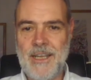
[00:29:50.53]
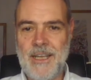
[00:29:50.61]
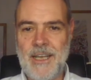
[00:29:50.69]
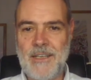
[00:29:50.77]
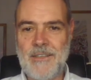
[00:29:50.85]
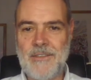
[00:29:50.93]

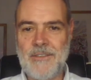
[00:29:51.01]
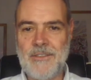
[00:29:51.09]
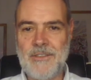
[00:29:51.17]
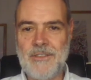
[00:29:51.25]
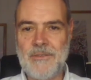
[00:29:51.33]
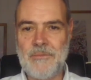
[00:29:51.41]
And
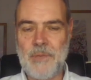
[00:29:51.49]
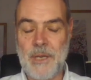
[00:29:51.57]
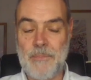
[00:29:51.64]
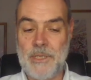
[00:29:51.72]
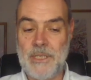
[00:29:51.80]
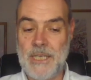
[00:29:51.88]

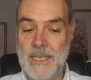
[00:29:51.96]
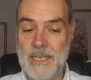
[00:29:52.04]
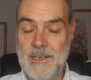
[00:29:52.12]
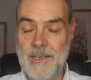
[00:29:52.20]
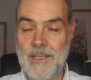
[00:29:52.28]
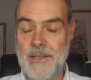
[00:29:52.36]
uh,
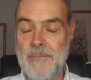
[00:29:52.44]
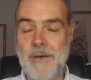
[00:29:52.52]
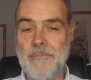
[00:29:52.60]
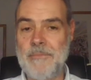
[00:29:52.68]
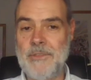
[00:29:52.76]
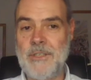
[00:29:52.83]
particularly the
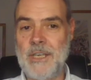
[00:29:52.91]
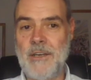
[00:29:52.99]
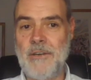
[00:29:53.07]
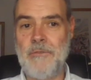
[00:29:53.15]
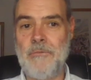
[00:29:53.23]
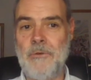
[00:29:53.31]
mums, they
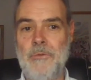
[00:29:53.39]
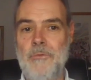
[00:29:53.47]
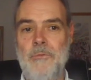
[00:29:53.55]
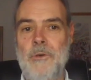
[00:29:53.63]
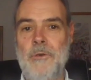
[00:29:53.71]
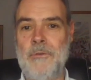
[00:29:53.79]
go, well,
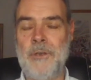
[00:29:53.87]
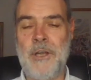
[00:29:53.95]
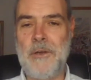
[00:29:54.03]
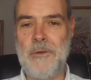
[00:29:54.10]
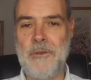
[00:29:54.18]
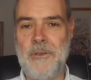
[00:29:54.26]
well
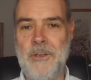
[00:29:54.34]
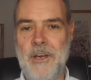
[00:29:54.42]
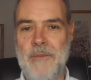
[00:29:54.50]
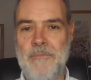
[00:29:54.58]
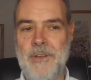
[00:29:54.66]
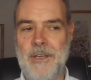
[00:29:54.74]
no, you know,
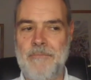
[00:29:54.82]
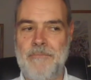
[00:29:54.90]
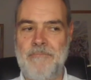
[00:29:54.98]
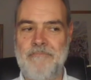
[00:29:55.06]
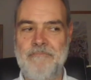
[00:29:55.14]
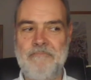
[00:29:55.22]
I,
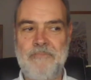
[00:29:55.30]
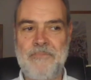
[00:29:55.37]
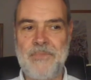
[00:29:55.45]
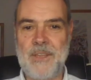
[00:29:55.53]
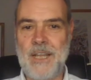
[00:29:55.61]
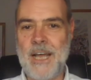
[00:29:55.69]
I'm
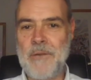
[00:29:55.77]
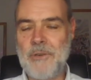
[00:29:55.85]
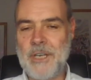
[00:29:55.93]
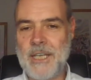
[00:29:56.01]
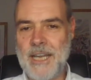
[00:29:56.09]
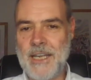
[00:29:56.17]
I don't
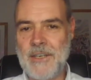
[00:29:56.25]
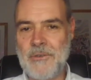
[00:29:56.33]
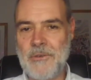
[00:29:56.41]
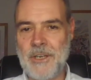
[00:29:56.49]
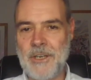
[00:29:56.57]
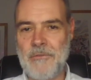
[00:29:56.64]
want to get
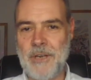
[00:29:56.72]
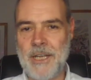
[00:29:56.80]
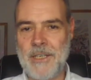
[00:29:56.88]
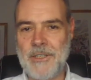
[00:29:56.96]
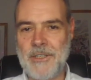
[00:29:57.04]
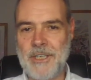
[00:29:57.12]
into another
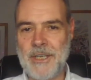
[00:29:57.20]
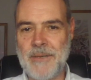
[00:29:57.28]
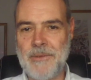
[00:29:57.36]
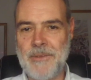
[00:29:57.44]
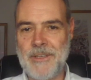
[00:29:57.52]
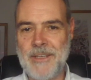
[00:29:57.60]

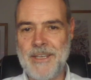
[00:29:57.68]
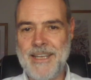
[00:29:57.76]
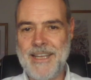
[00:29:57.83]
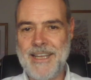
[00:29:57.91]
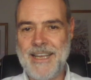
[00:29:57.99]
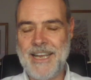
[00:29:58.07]
relationship.
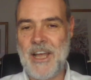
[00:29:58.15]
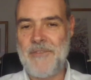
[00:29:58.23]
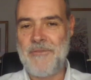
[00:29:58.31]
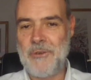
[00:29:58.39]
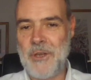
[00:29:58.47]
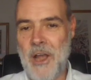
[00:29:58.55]
And I
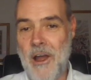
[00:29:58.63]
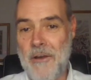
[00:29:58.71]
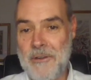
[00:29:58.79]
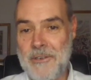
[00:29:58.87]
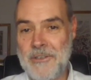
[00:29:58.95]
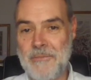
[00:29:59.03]
have to
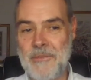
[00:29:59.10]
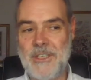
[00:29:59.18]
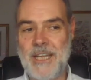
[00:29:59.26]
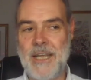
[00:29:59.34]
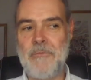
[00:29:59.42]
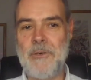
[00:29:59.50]
encourage them to
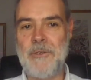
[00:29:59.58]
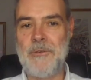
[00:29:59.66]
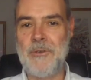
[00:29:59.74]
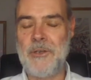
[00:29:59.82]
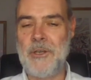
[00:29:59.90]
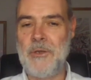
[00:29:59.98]
say, well,
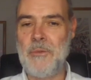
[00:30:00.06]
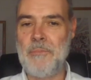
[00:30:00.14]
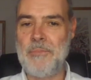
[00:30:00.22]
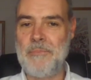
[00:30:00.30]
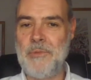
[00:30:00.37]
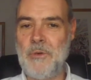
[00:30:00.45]
you know, your,
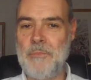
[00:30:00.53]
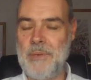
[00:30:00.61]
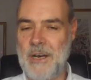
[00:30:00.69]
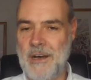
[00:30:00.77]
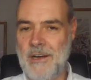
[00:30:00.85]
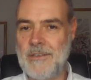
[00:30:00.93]
your
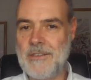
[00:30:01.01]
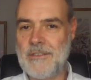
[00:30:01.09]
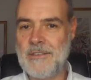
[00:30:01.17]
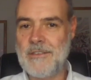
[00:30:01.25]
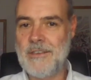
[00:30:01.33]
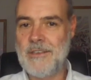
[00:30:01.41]

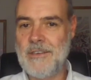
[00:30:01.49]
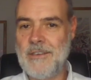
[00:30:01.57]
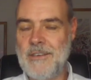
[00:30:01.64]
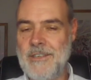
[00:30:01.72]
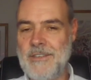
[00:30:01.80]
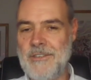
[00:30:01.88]
past
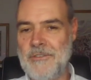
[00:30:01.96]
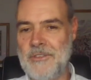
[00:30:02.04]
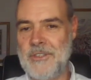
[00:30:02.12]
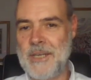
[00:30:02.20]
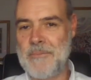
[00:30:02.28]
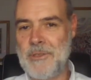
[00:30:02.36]
is not
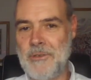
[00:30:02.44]
the same as